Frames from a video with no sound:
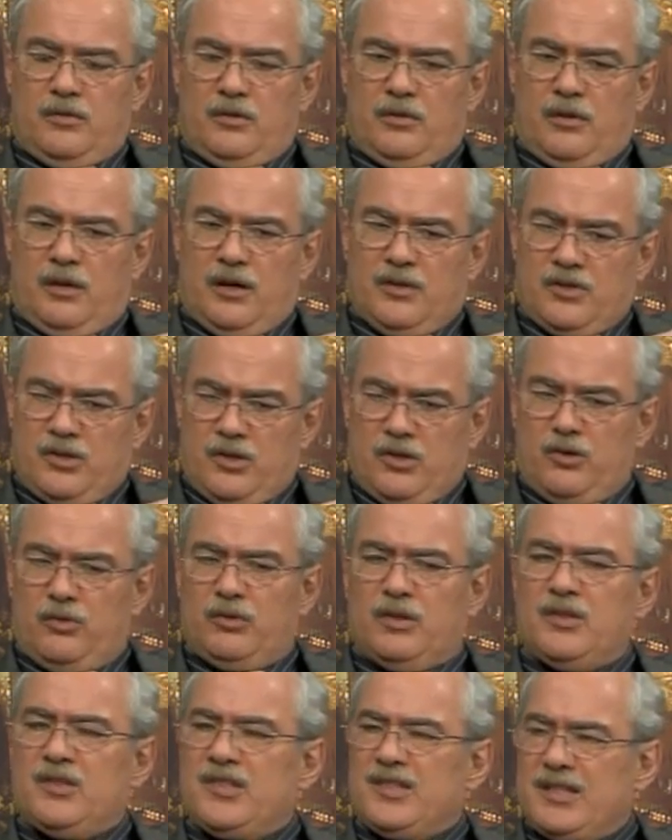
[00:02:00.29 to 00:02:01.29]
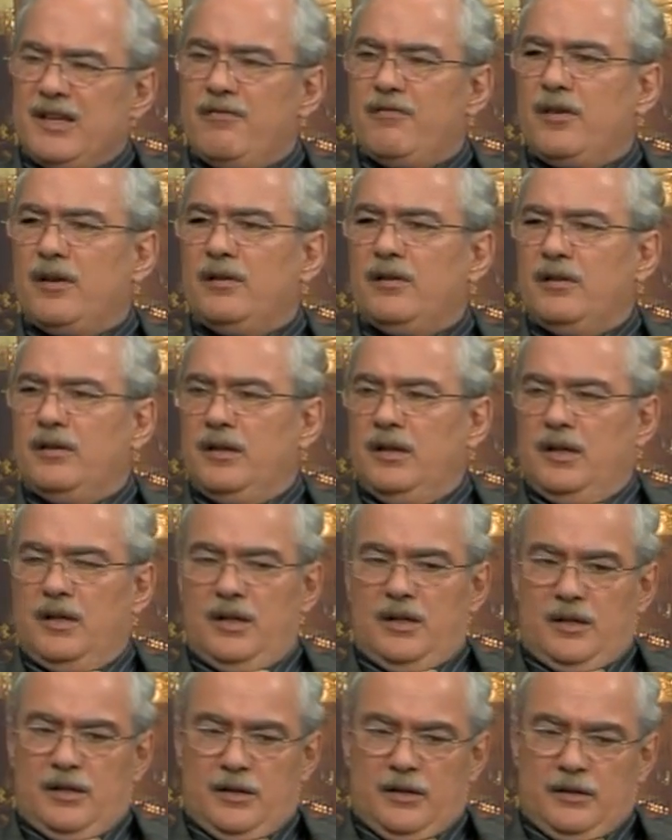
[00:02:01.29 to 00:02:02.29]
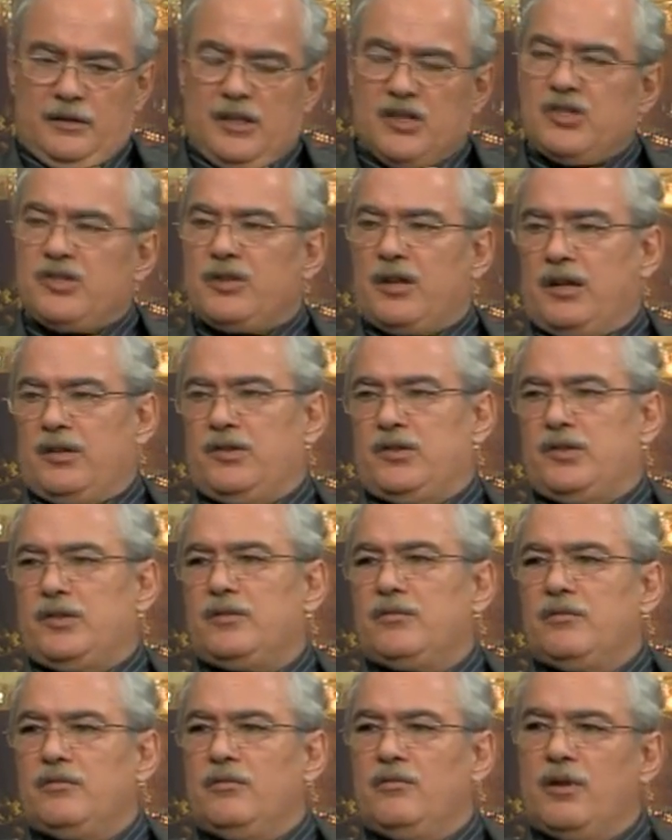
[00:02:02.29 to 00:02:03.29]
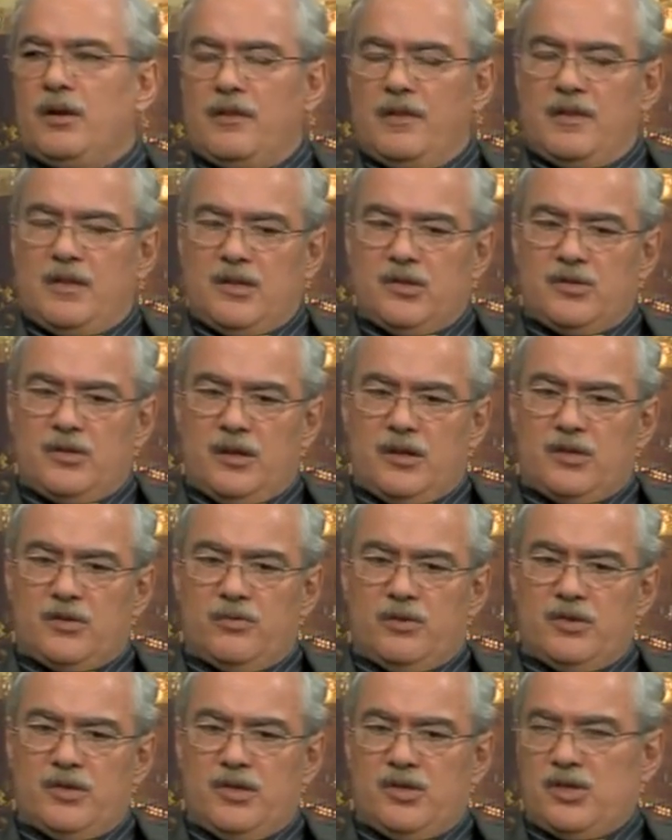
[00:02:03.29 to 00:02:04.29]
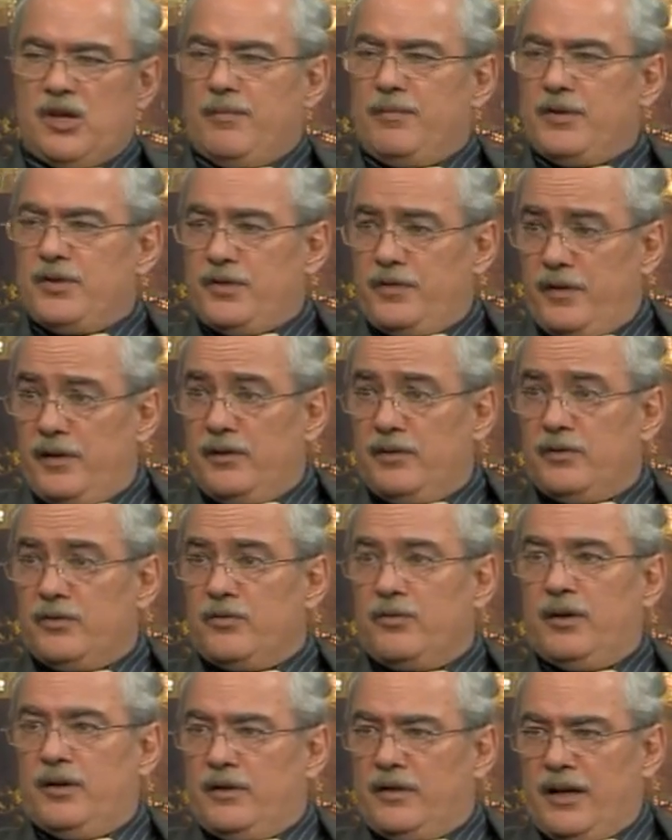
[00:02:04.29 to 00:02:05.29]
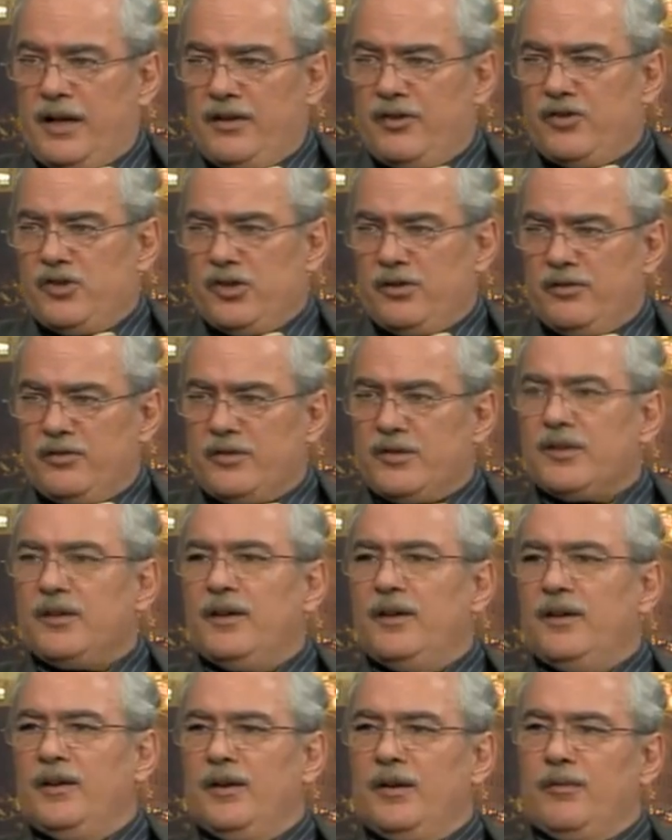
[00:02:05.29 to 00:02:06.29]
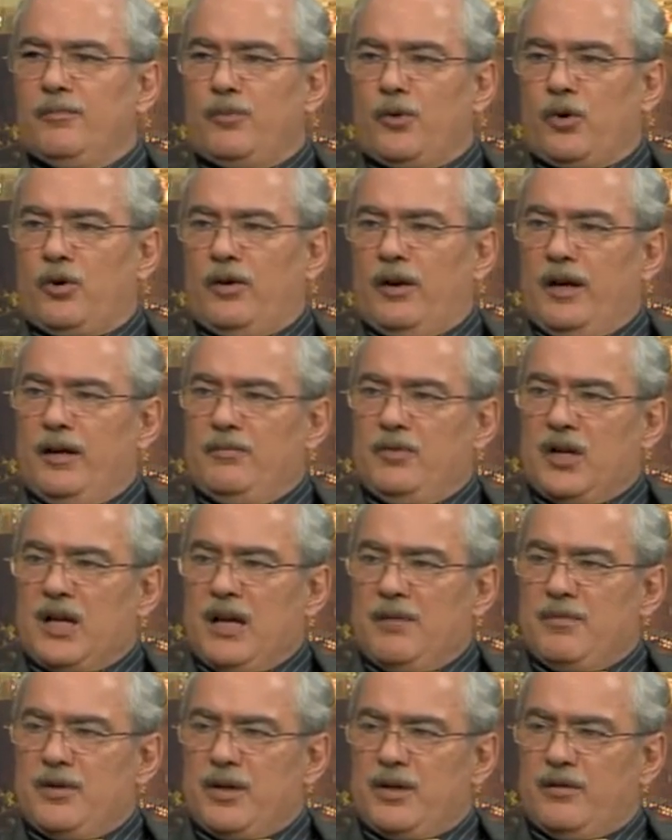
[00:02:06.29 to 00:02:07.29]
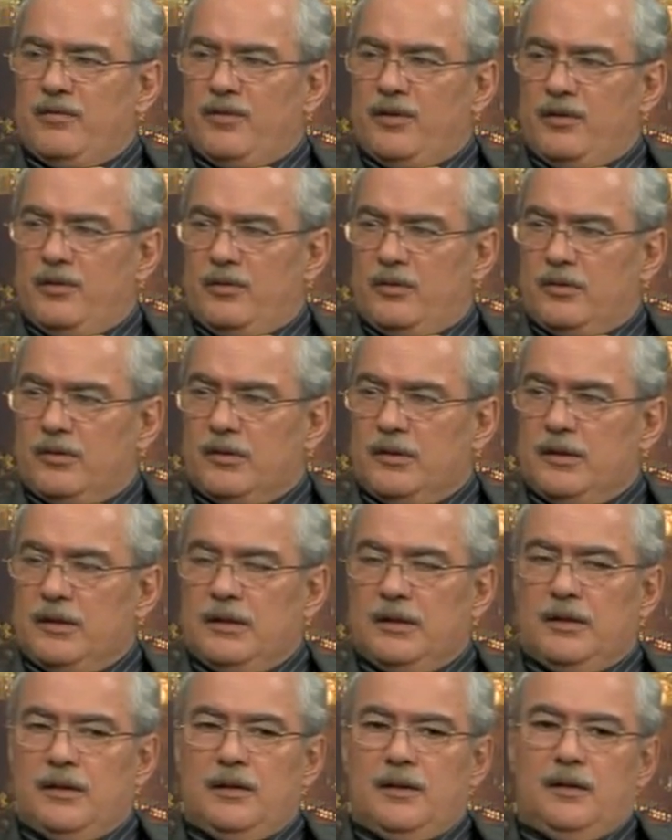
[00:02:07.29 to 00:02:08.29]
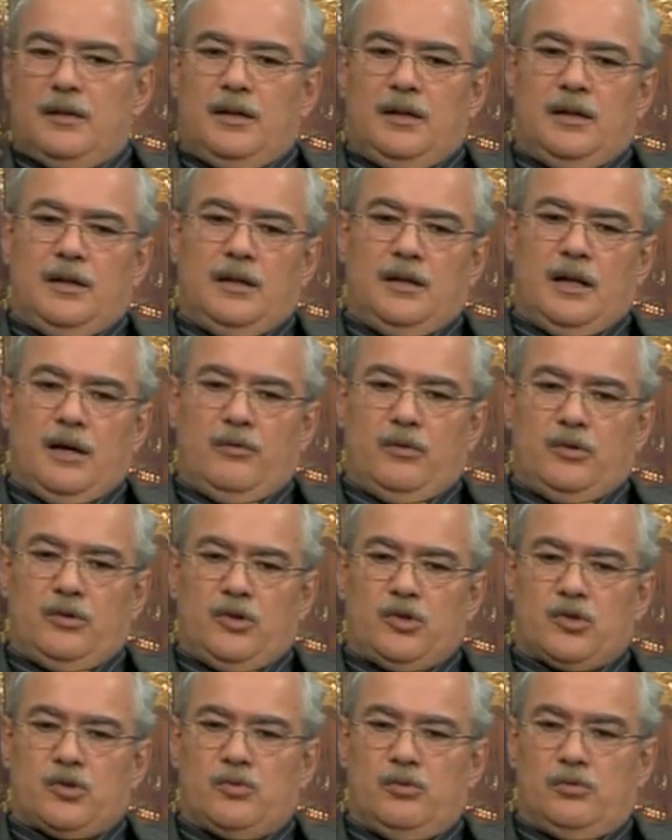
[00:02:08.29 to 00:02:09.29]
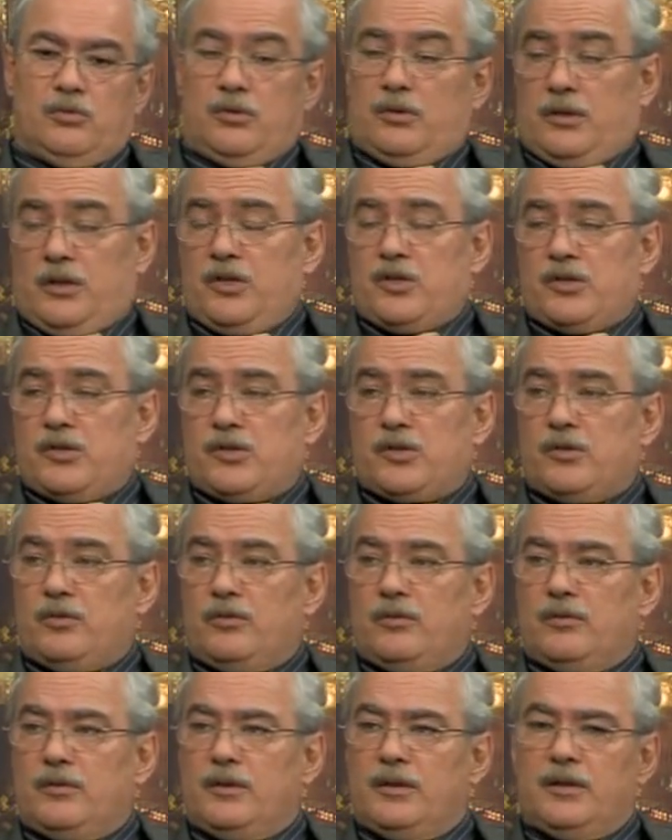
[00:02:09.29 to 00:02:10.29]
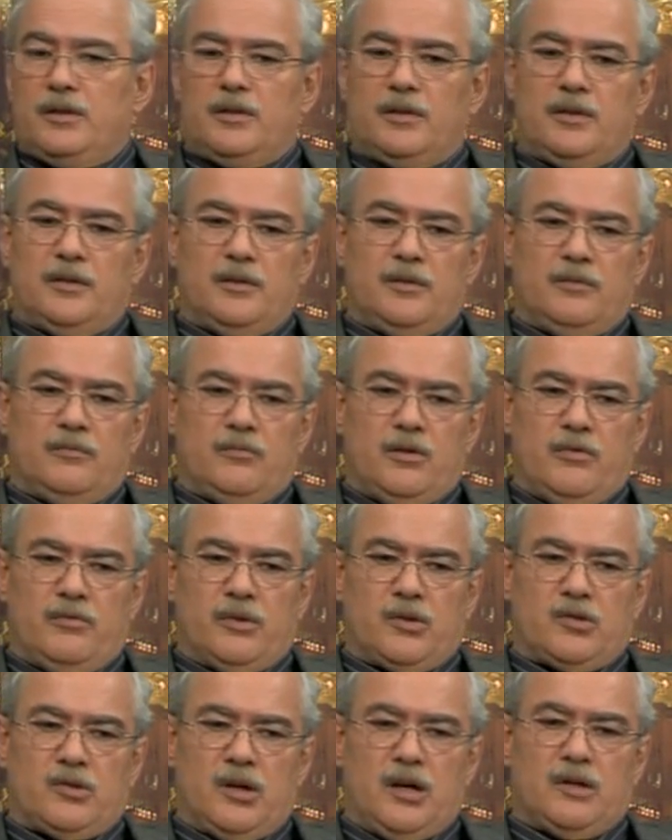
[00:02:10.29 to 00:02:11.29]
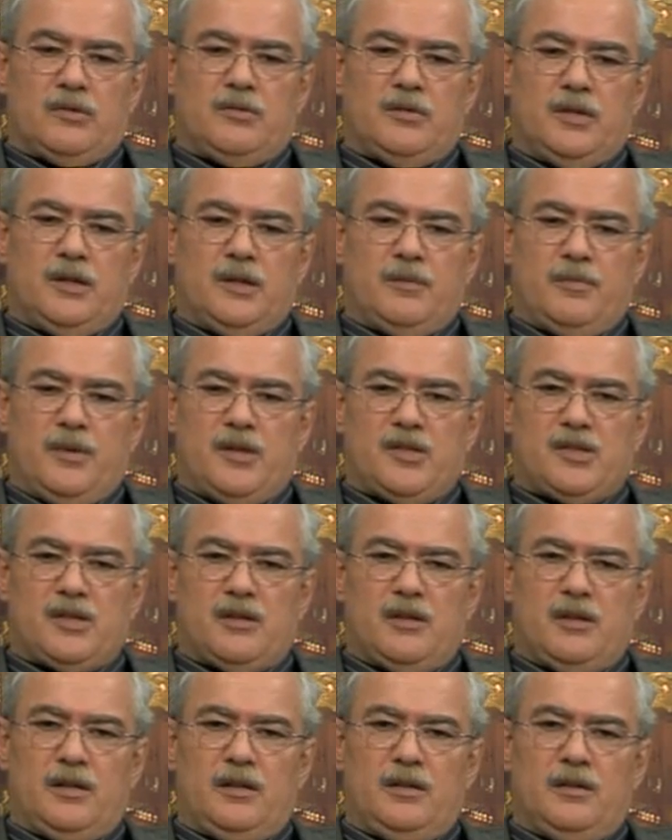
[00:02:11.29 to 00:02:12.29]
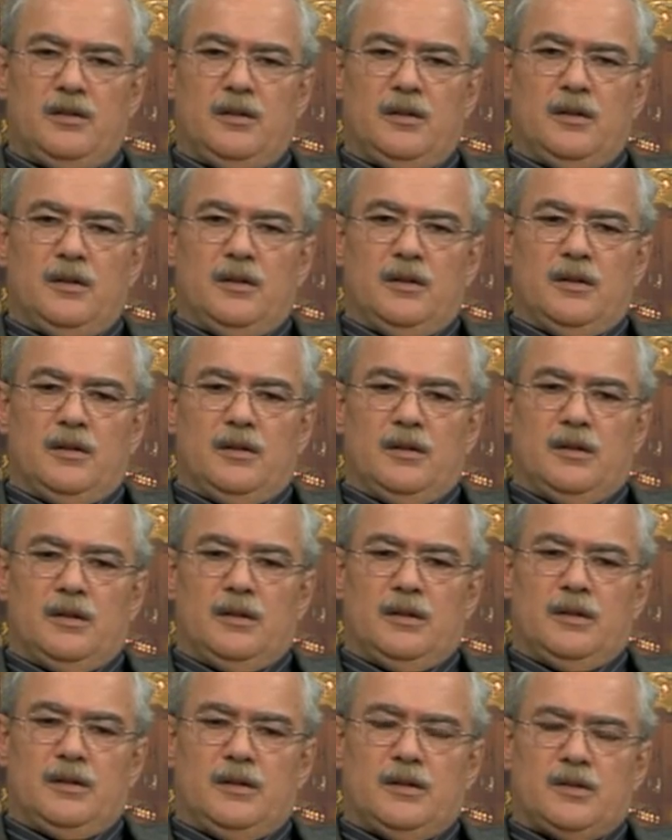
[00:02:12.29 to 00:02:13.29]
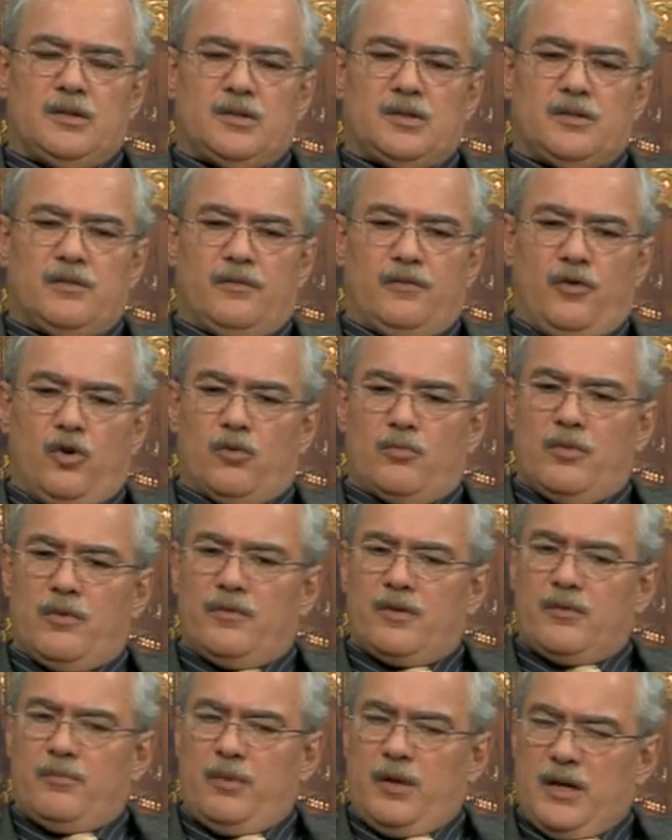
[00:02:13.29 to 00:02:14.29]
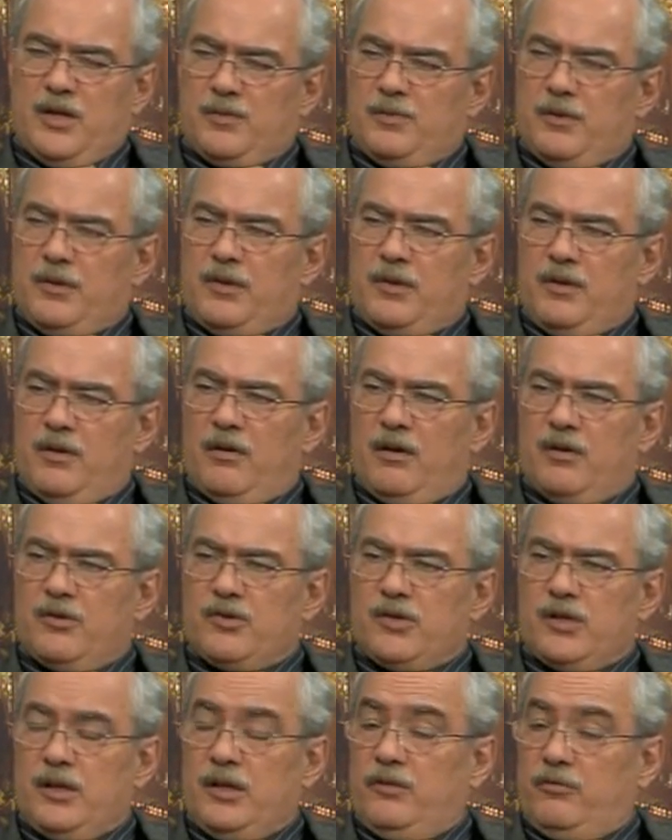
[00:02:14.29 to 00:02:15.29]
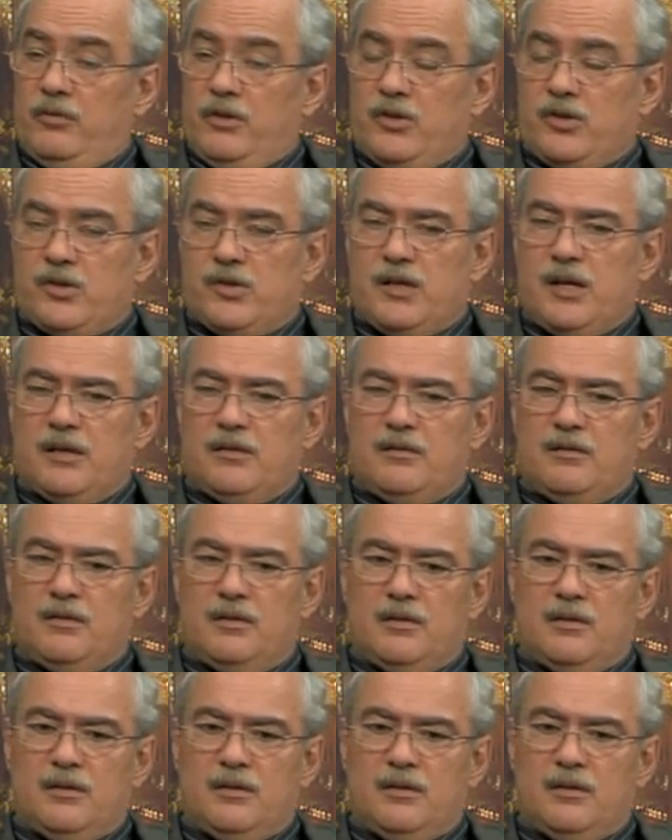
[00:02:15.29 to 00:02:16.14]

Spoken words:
constituted several districts. One of the districts was the Shepherd's Fields, where the angels proclaimed the coming of the Lord. And I went to school, to Christian school. We were taught there basically form of replacement theology, in which that